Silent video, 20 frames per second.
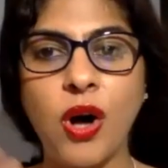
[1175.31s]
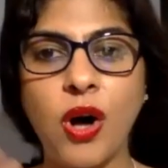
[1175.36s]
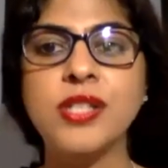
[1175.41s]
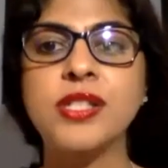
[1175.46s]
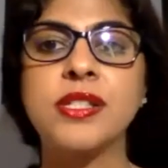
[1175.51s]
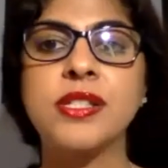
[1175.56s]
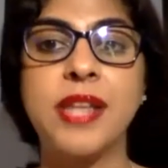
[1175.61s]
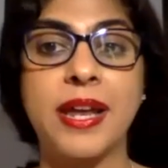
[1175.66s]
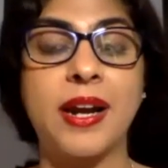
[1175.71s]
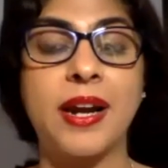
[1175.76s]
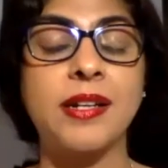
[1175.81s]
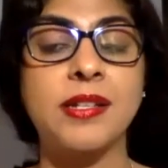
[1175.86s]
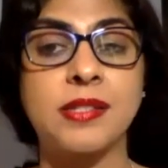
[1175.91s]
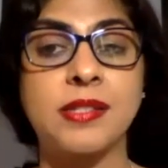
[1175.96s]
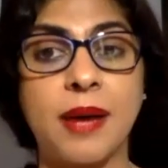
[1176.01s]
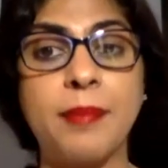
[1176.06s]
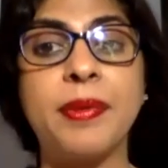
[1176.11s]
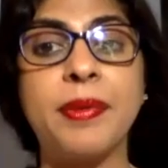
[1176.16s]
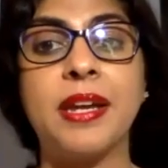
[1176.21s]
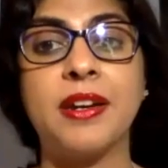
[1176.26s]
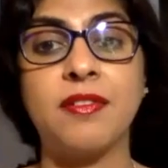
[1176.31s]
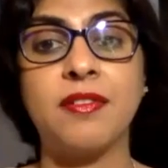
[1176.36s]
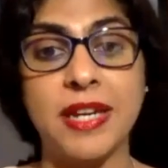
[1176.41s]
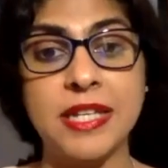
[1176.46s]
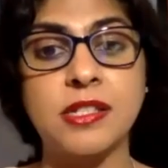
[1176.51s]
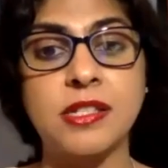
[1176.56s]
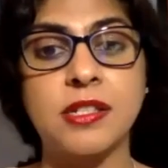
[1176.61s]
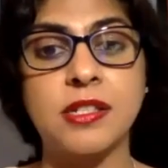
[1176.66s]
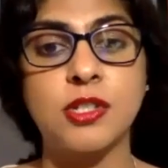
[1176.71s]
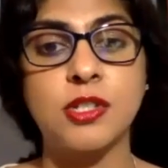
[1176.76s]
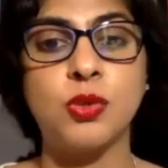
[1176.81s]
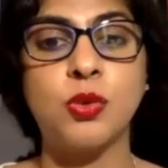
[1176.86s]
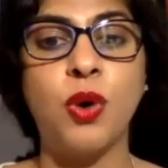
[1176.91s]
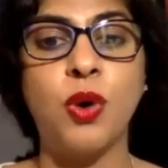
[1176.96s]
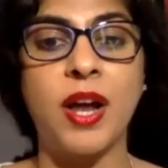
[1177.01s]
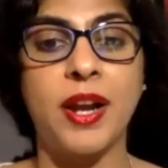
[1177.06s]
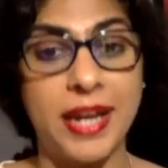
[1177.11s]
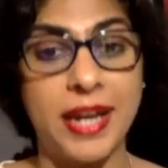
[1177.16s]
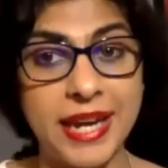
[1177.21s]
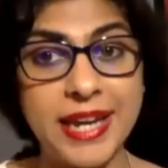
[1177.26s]
there are some investors who are
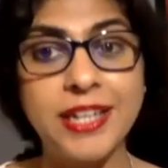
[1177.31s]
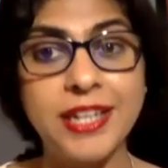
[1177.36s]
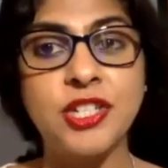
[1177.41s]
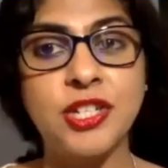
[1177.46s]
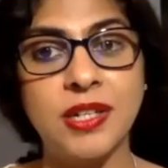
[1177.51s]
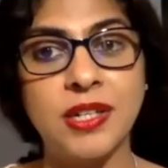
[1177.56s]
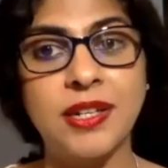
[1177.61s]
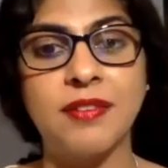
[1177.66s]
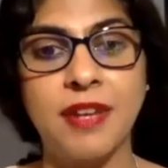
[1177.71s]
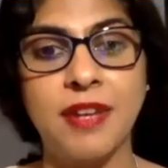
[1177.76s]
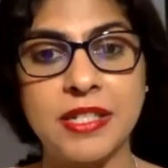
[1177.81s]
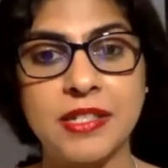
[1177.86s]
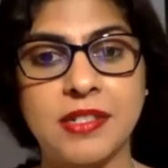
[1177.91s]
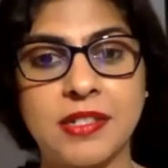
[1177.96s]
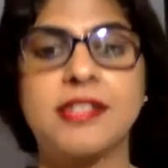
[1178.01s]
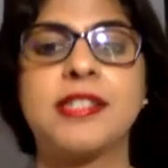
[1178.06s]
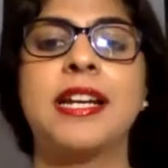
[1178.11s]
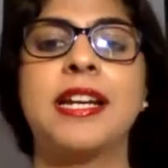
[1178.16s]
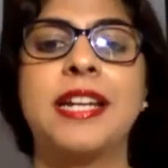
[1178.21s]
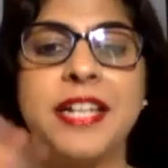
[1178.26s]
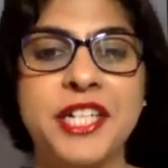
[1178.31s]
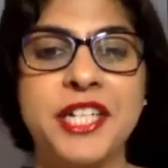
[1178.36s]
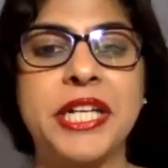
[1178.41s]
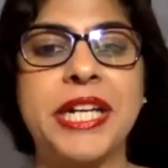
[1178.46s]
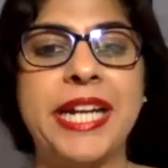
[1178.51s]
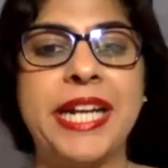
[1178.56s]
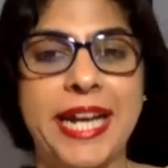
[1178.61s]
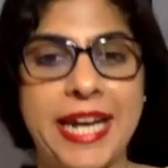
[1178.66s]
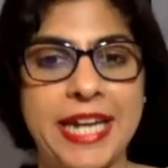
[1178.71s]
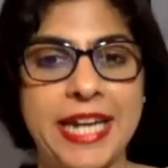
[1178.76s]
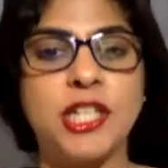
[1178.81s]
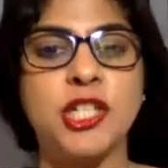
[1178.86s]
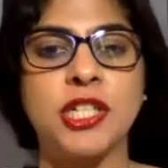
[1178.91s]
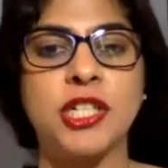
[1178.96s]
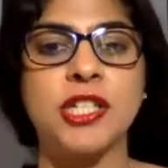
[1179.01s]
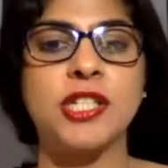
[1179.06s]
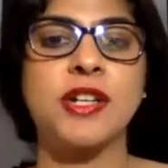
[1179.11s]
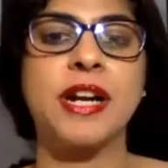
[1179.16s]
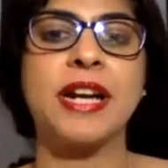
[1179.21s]
angel investors. They're literally angels, right?